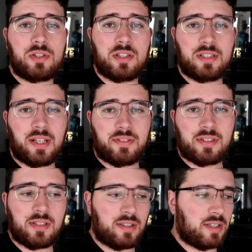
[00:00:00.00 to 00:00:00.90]
She doesn't have to
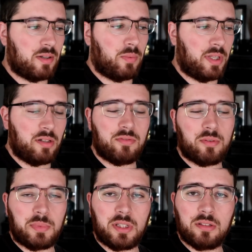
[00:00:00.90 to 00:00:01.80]
sit there waiting
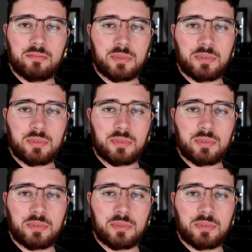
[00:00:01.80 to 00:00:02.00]
for me